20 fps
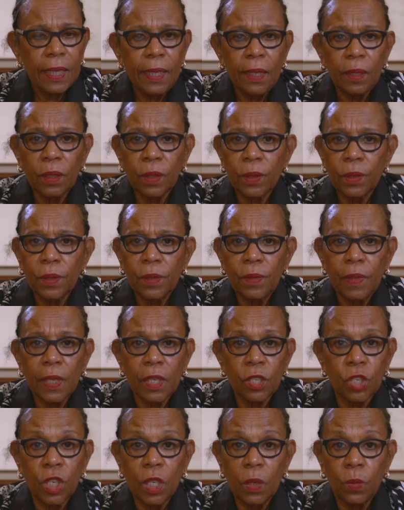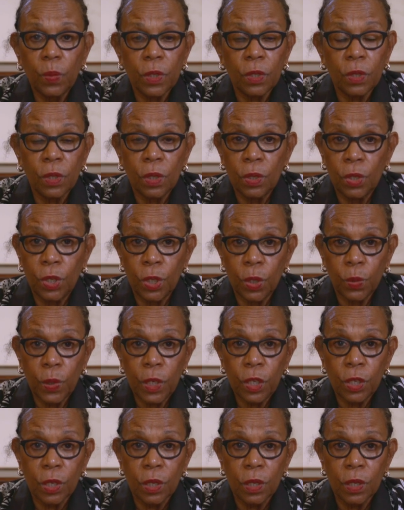he learned that she was
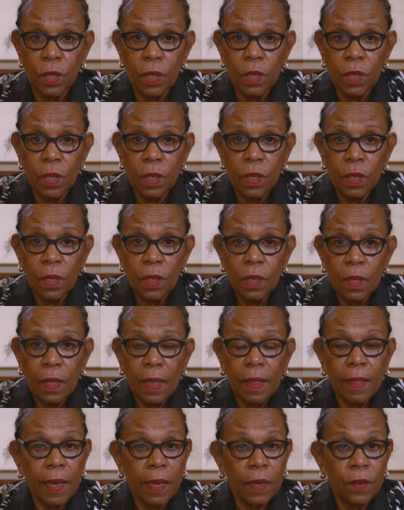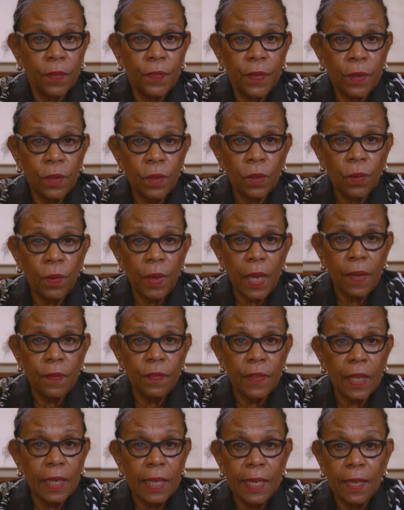Jewish, that a
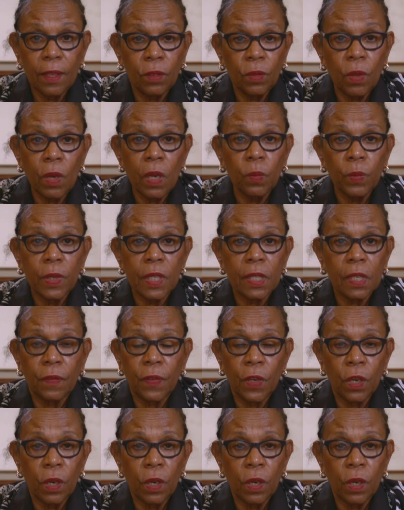photograph that he had thought was of